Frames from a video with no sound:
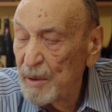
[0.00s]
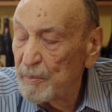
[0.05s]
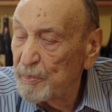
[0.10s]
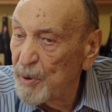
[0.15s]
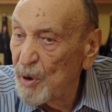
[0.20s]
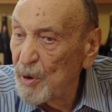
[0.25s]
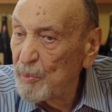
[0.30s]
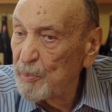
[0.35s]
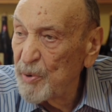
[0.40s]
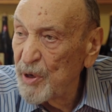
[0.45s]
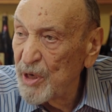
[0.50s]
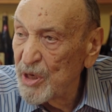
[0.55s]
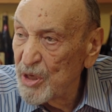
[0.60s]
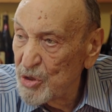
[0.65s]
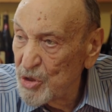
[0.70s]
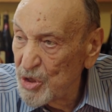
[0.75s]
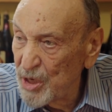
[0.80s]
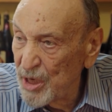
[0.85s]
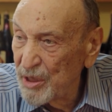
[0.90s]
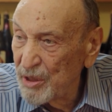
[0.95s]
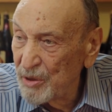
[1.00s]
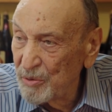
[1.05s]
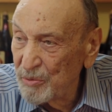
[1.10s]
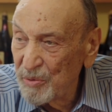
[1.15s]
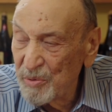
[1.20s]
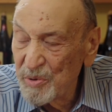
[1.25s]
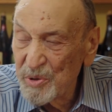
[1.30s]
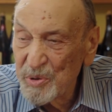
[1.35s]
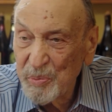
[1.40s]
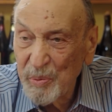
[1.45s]
appropriate general
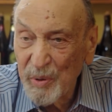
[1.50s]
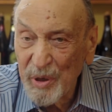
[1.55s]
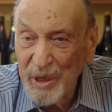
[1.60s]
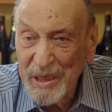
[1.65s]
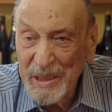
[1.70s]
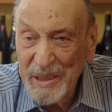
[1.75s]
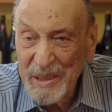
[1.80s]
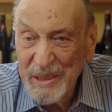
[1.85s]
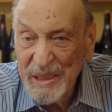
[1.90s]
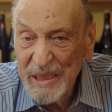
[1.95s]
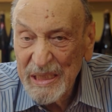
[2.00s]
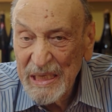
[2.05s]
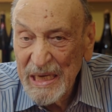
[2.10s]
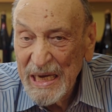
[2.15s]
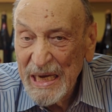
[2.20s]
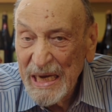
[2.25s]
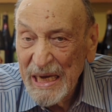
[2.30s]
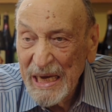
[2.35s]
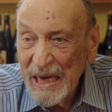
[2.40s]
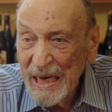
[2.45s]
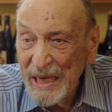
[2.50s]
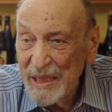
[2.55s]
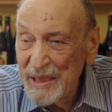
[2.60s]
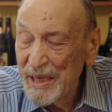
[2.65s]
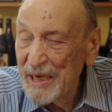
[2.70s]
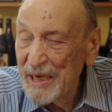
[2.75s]
response. And